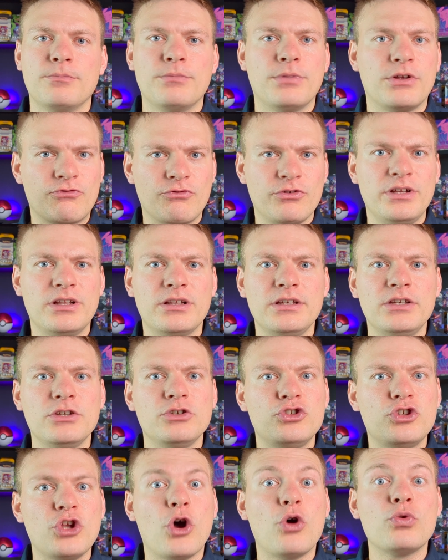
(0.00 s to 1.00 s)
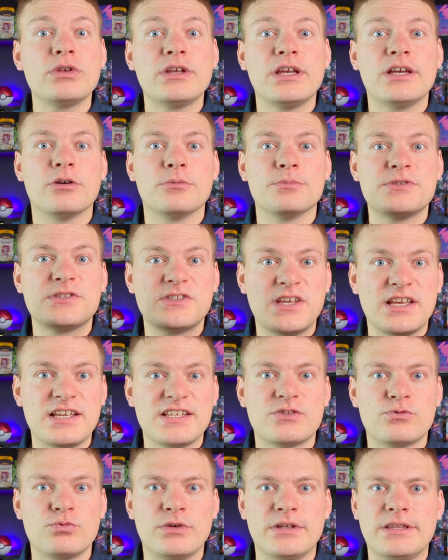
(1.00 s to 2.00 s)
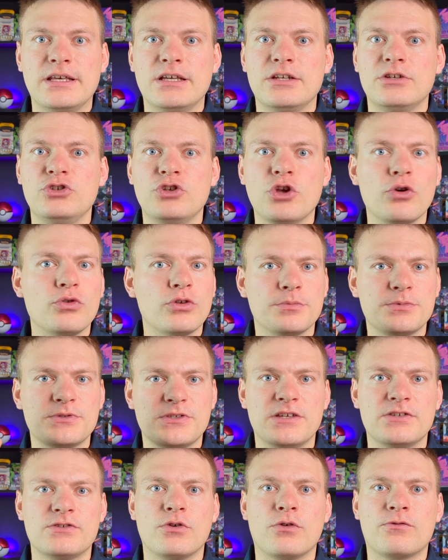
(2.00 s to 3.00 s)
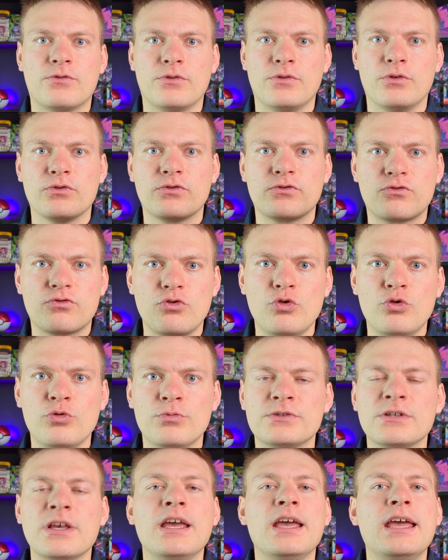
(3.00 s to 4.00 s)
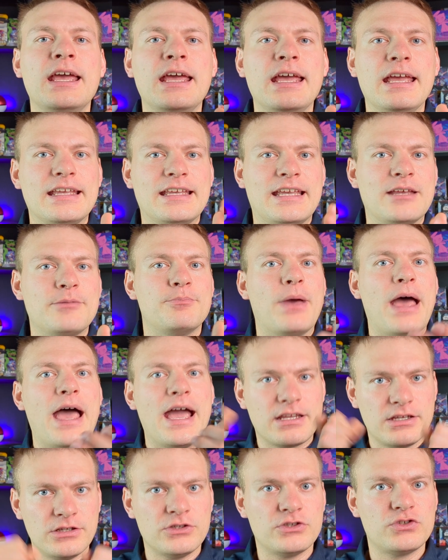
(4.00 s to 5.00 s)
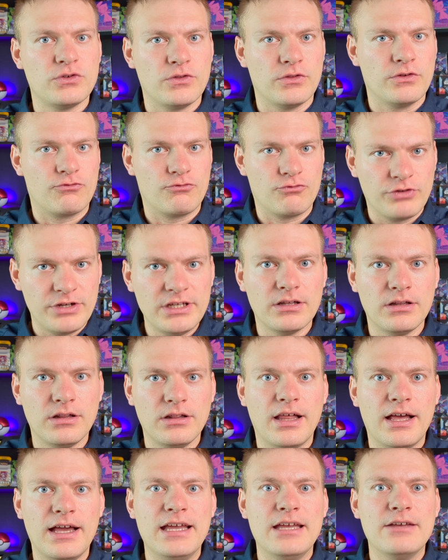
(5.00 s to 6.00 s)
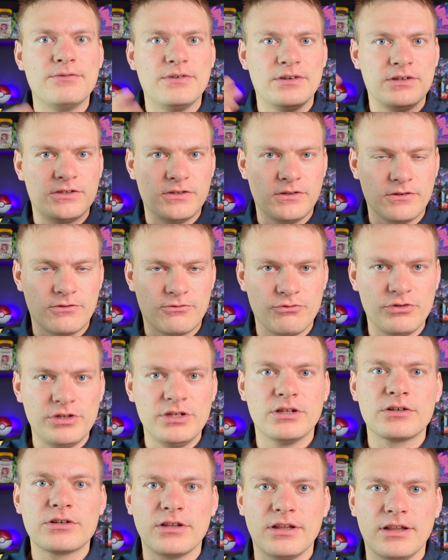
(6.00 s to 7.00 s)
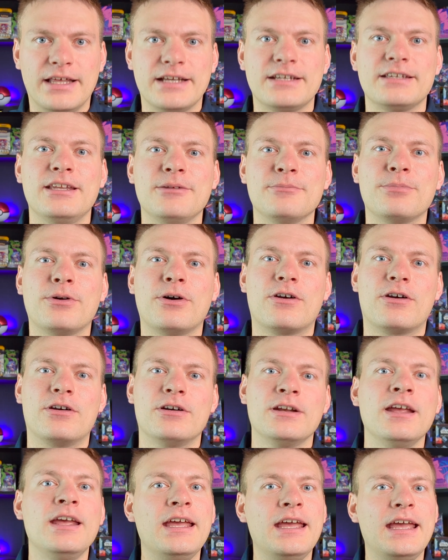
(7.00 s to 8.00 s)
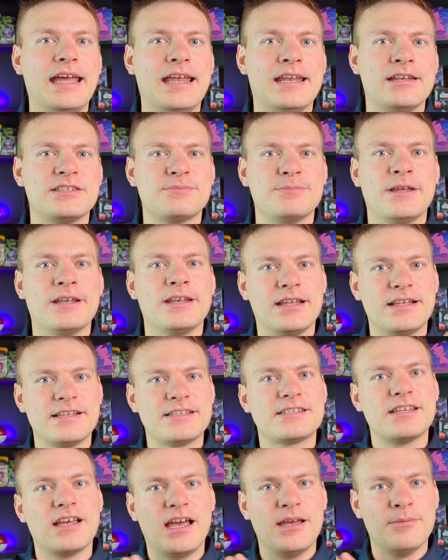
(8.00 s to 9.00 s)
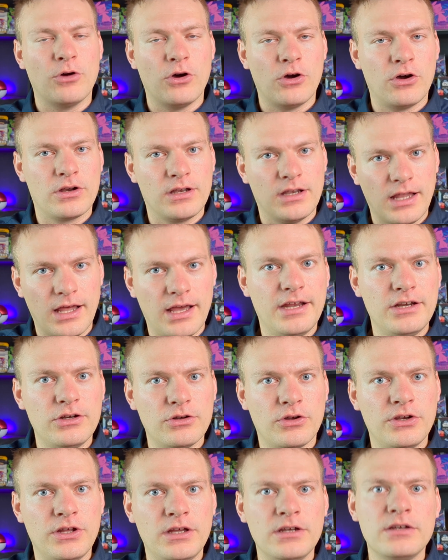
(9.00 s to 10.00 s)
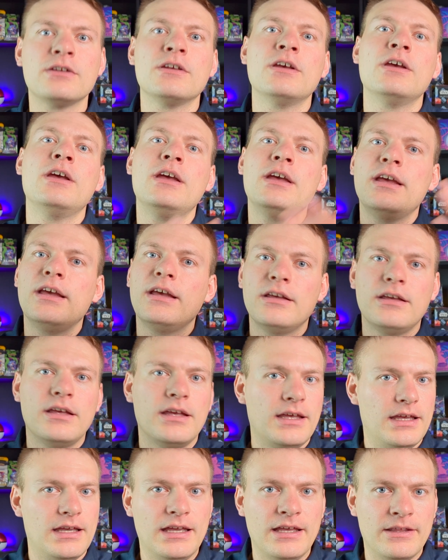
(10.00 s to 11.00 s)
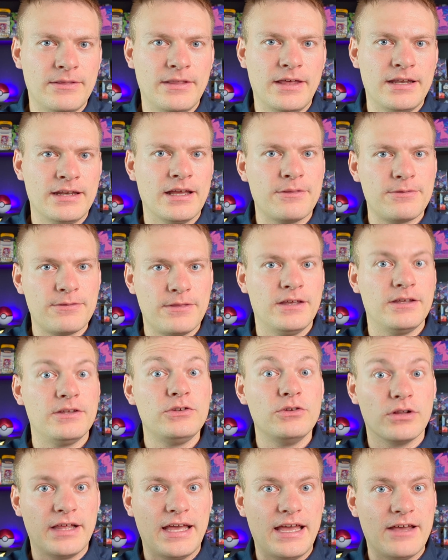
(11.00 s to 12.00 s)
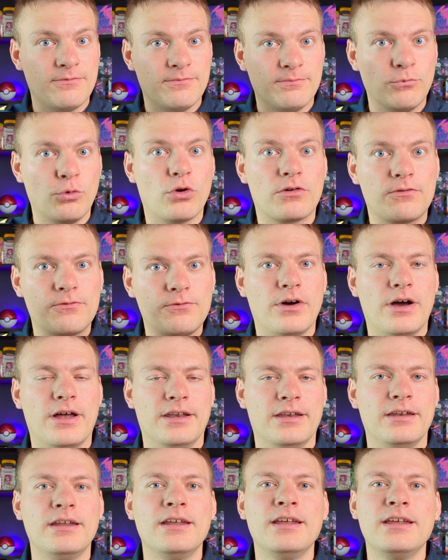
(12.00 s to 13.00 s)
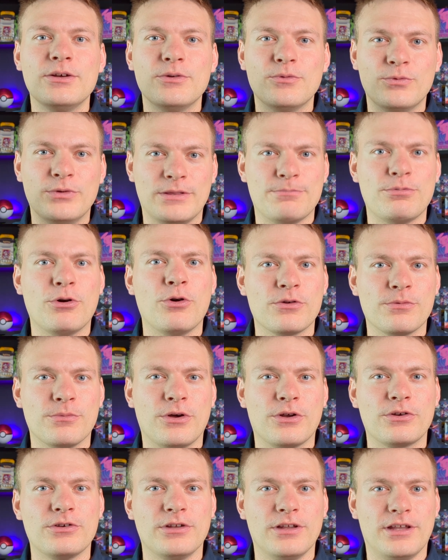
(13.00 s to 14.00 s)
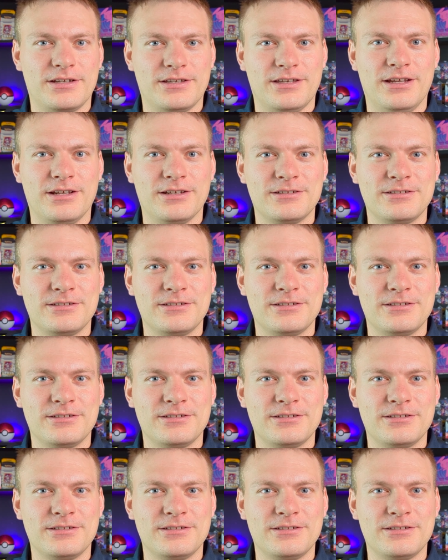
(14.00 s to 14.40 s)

But really, don't get obsessed with it. Don't obsess over those groups. Get back into the real life, into the real collecting part, and spend less time online on it. And then I think you'll have more fun with Pokemon collecting.